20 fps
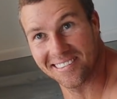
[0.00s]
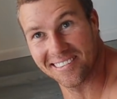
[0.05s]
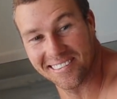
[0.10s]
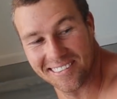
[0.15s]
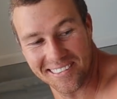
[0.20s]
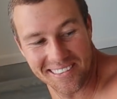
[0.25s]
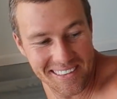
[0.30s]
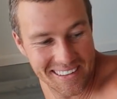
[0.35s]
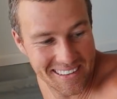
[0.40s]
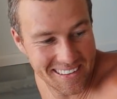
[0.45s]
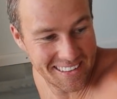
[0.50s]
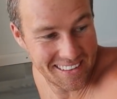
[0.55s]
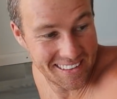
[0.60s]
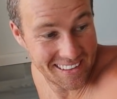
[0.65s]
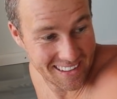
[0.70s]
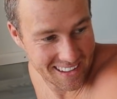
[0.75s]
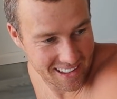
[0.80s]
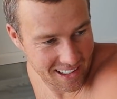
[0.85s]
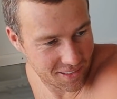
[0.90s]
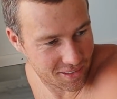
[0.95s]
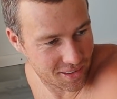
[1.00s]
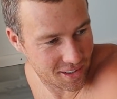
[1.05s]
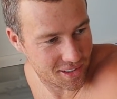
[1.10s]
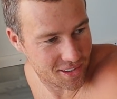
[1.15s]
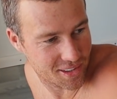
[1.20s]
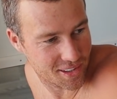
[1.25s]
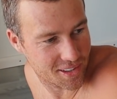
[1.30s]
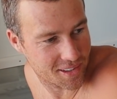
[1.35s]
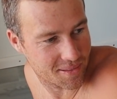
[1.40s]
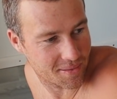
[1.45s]
done, Kurt. I've got to
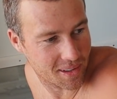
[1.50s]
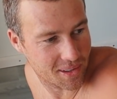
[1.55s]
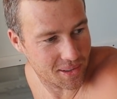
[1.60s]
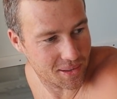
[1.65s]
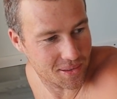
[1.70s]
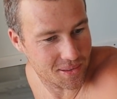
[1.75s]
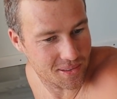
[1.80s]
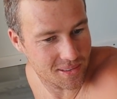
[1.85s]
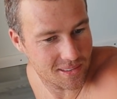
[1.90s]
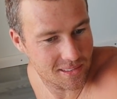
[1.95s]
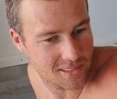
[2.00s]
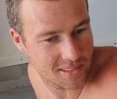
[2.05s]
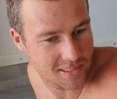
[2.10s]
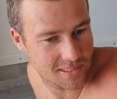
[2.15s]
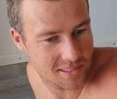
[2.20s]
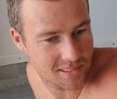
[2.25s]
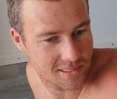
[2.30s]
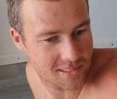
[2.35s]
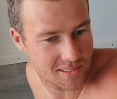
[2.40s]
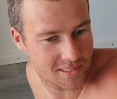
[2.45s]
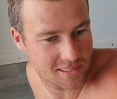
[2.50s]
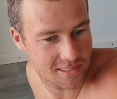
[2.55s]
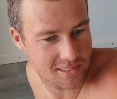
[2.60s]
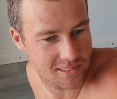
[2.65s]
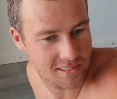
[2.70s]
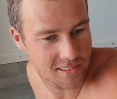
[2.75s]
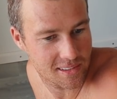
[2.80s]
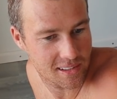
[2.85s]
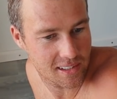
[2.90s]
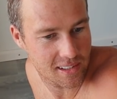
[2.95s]
do my little cover
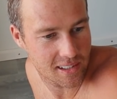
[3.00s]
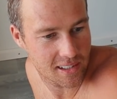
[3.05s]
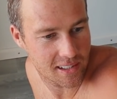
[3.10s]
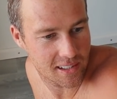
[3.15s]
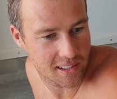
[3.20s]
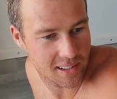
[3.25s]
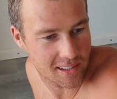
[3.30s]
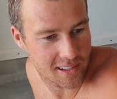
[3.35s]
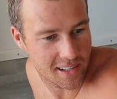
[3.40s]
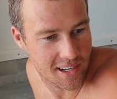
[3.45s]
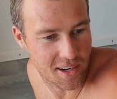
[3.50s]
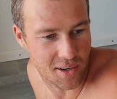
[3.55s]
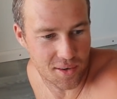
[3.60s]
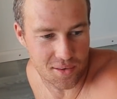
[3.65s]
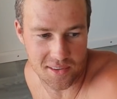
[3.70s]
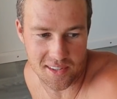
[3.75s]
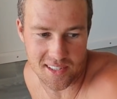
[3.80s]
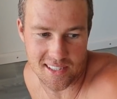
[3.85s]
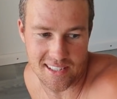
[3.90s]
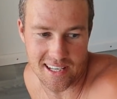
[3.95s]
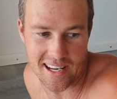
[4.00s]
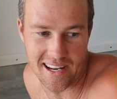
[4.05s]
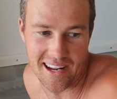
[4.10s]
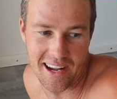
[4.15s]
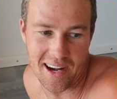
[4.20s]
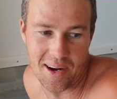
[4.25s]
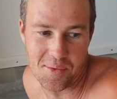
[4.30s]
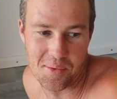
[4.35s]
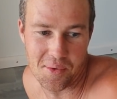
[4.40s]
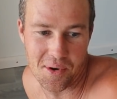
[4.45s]
up. And I want to see
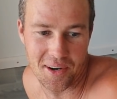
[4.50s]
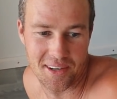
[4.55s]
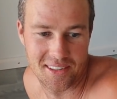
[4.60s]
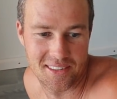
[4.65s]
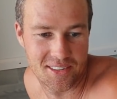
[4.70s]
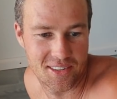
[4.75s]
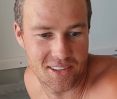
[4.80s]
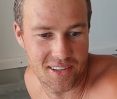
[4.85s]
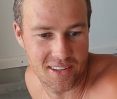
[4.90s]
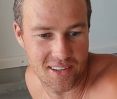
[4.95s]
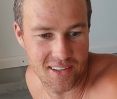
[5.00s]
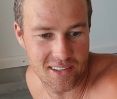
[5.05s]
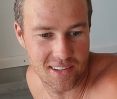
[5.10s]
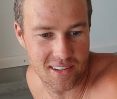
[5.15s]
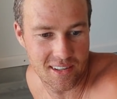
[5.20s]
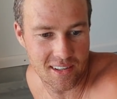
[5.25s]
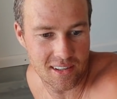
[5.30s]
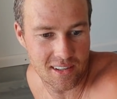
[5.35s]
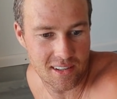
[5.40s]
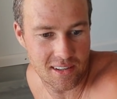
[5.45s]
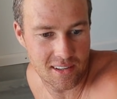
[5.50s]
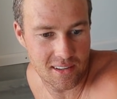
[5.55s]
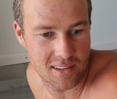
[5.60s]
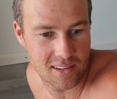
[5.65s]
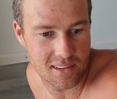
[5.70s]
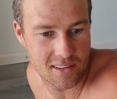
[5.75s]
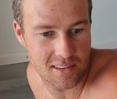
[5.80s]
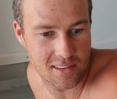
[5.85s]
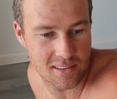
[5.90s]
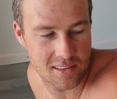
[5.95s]
how it works too.
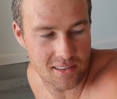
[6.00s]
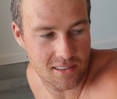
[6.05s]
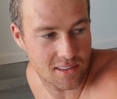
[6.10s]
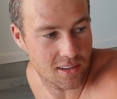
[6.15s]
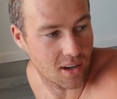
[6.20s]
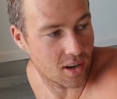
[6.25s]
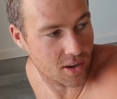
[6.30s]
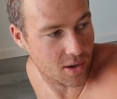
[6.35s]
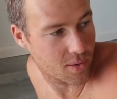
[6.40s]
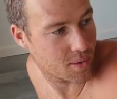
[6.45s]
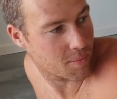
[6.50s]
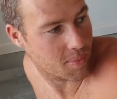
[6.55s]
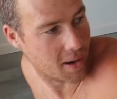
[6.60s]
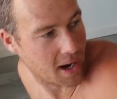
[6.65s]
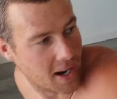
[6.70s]
I don't want to